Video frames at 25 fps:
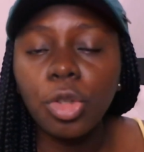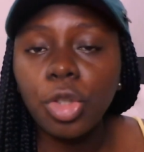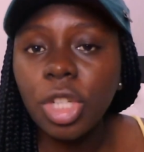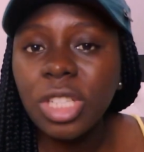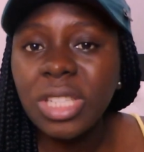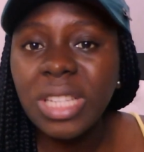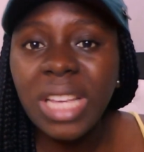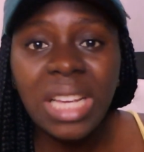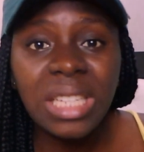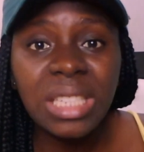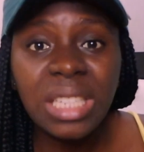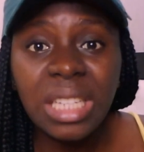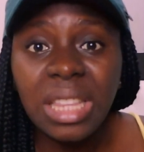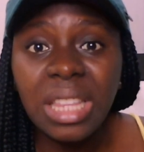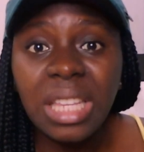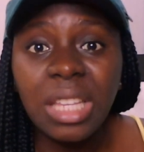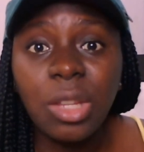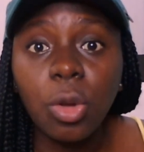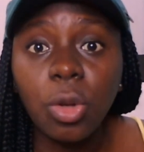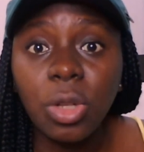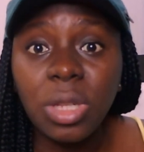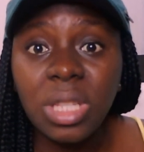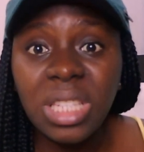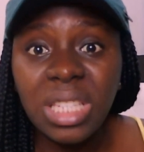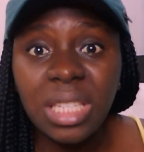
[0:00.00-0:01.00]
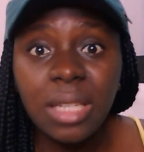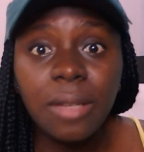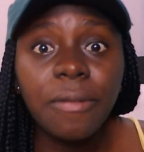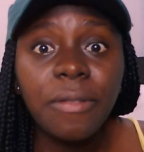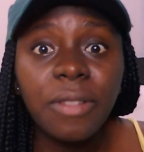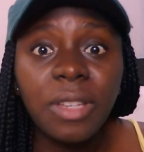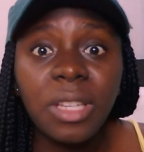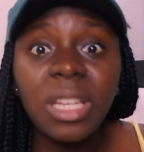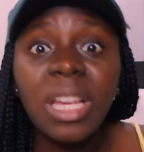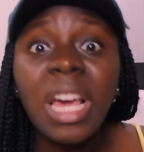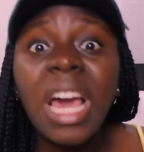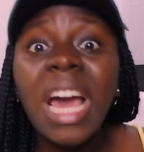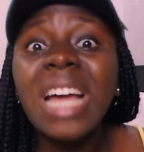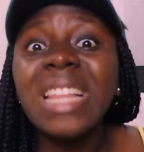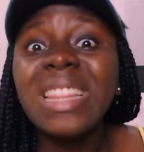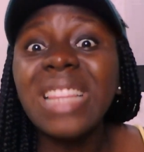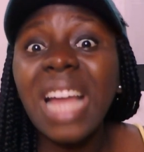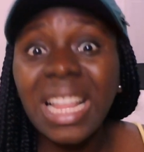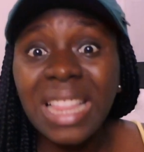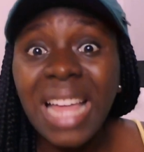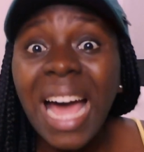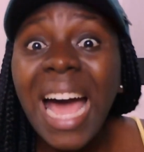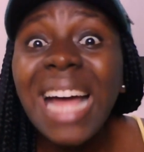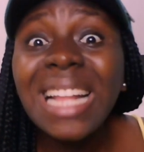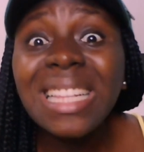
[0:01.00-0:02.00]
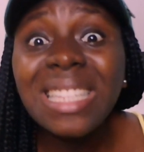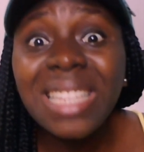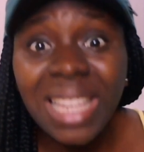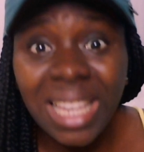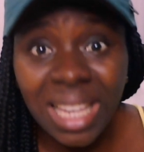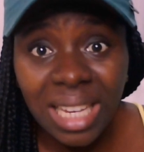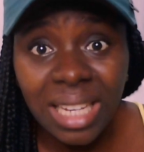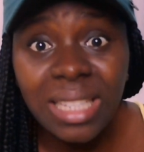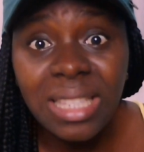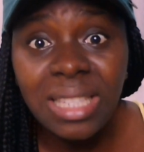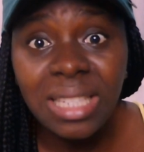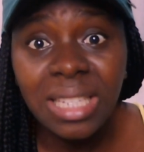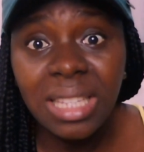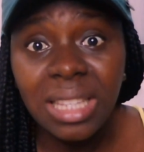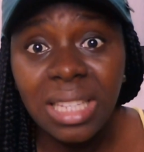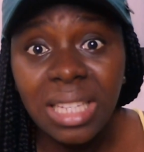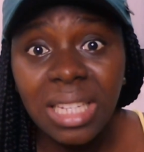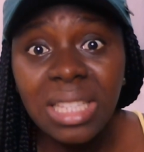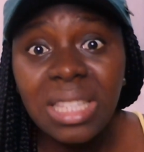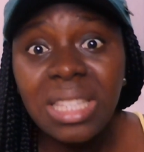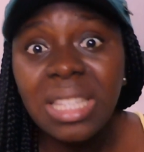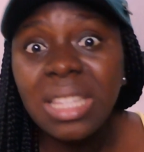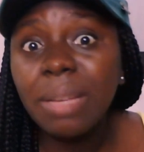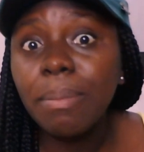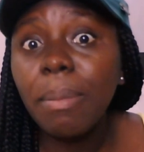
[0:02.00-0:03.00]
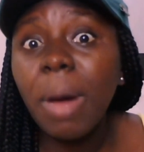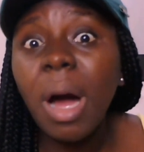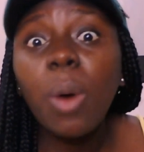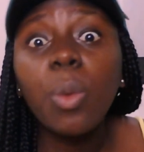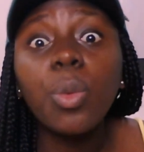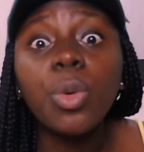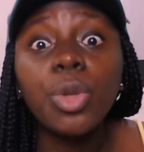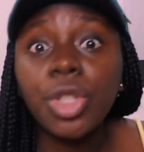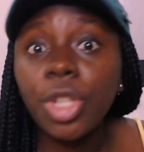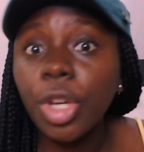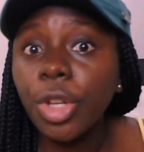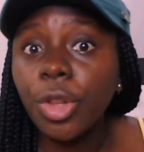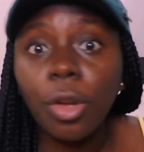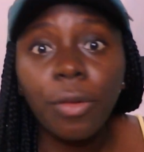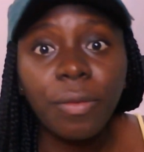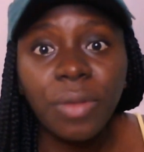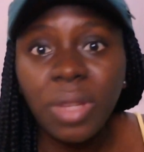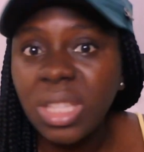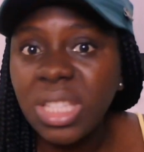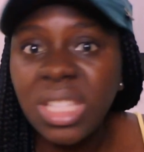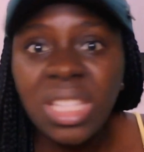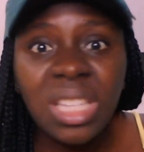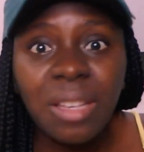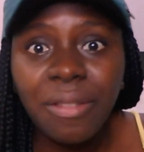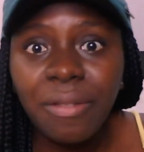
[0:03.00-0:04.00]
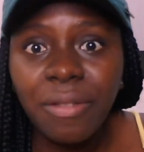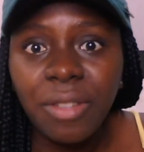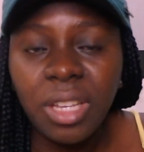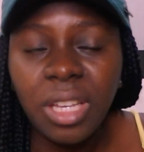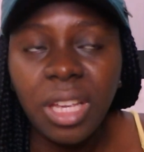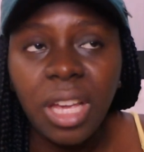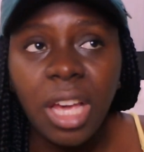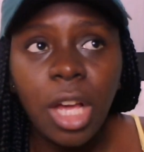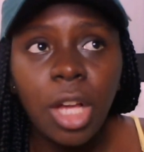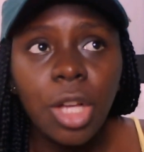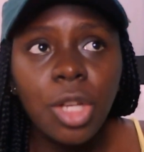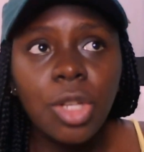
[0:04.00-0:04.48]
just anything on TV that had kids in it, the man would turn off the TV.